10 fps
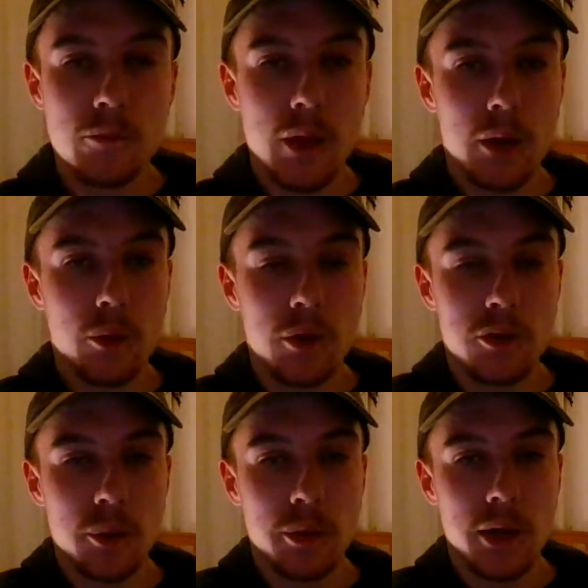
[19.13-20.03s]
I don't think
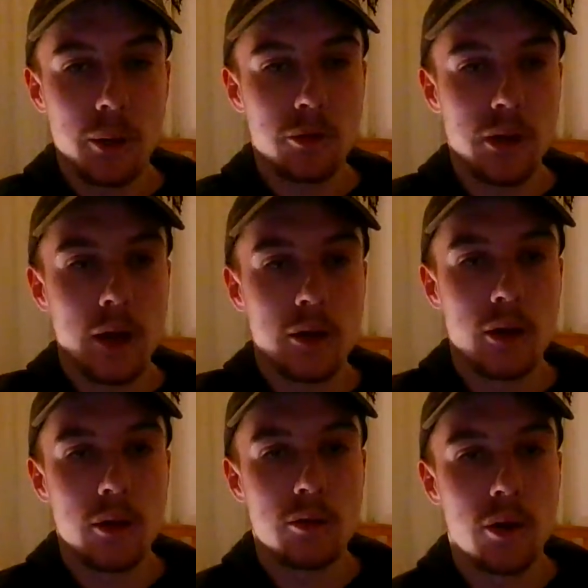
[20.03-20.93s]
she played outstanding
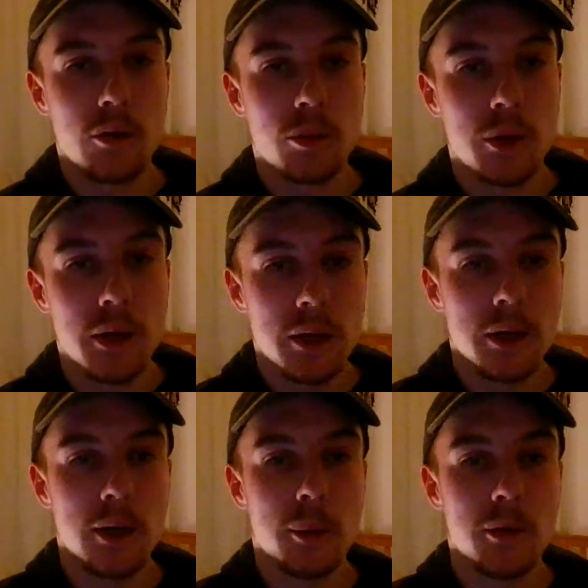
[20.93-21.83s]
in the first week,
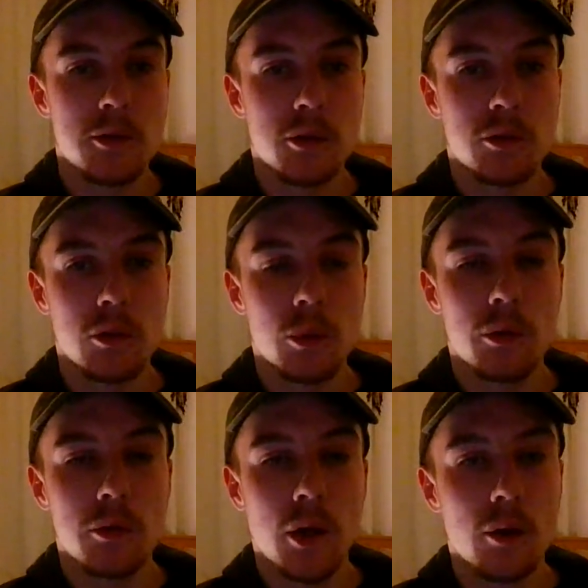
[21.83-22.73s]
whether she struggled
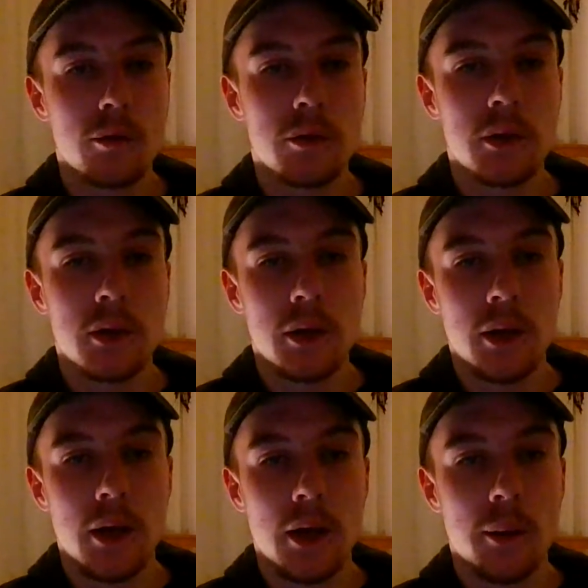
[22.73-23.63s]
with nerves
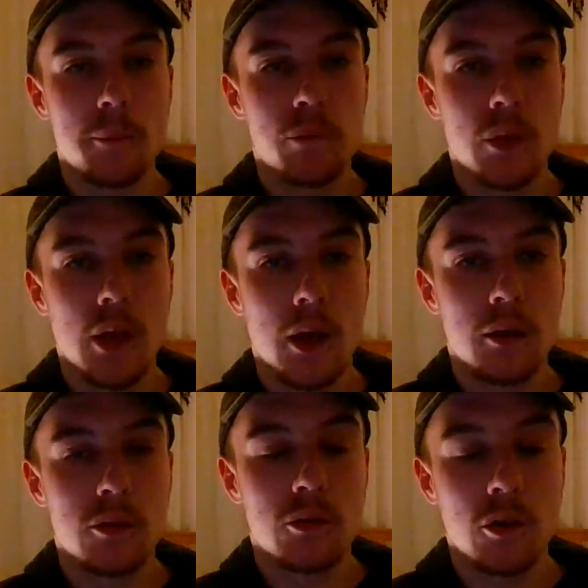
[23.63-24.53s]
and
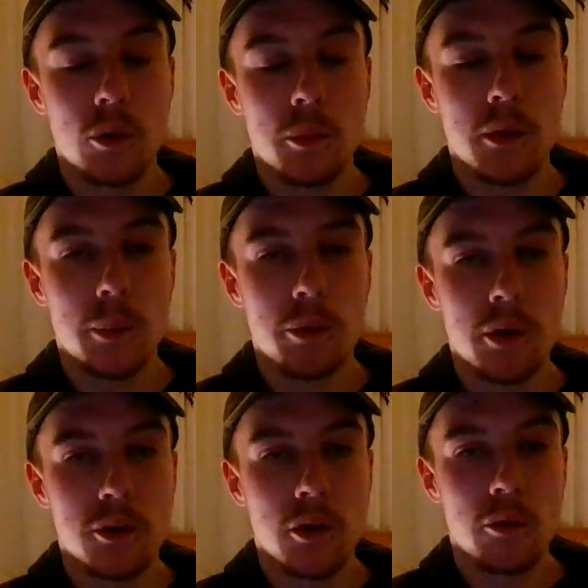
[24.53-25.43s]
struggling with that
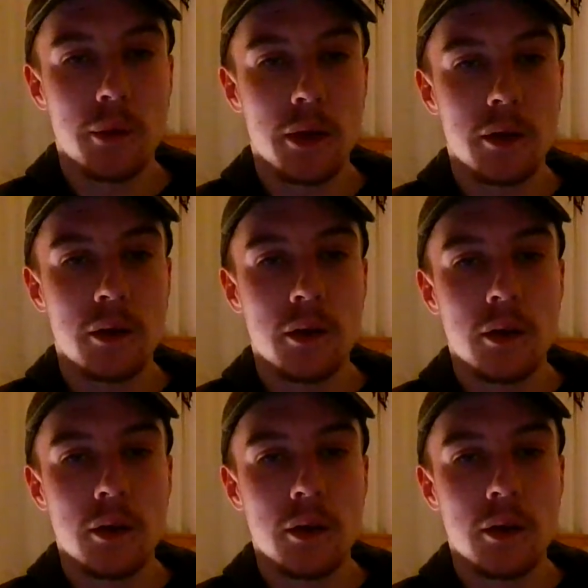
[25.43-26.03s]
pressure of being